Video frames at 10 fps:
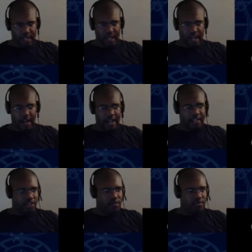I
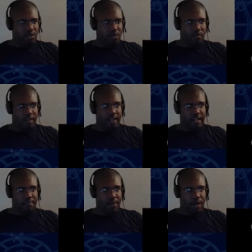don't know if we're
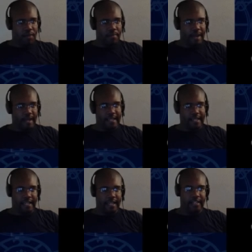getting Mog back
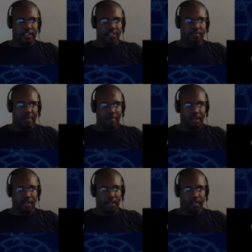yet. This might be a
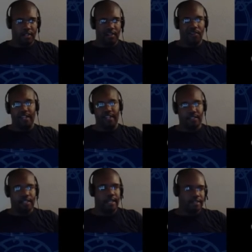cutscene. Okay, this is
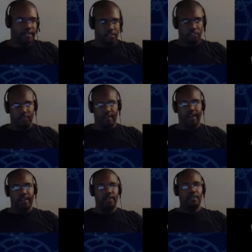the end of the dungeon right
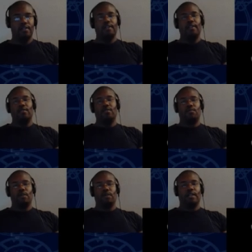here.
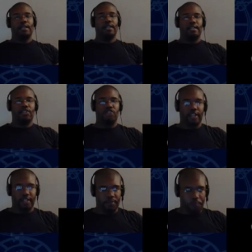We're going to get
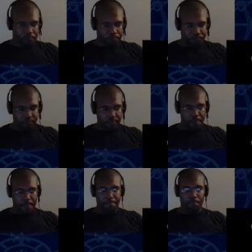ejected.
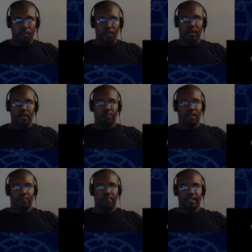
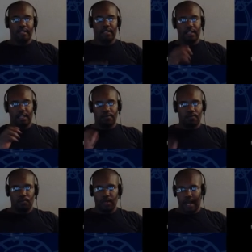But basically,
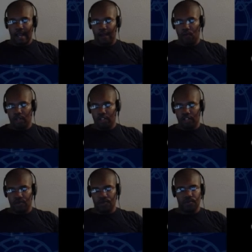what I want to
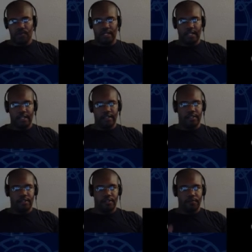do is